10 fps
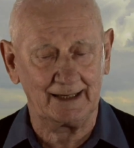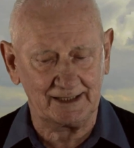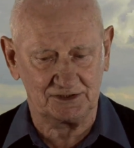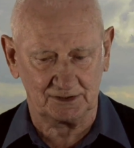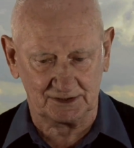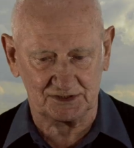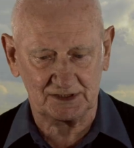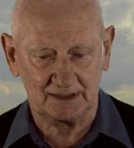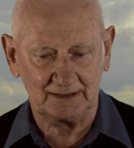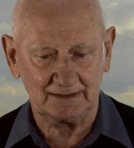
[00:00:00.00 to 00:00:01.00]
legends
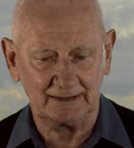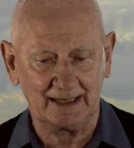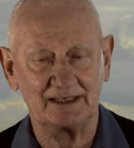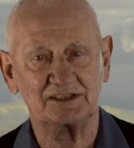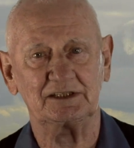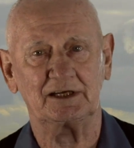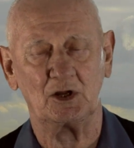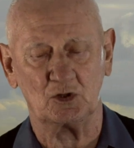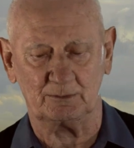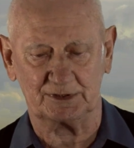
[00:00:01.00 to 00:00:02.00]
as did
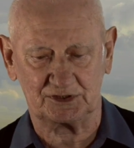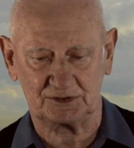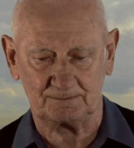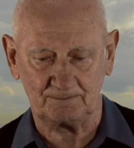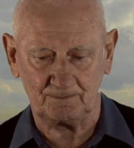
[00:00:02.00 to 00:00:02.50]
Homer's.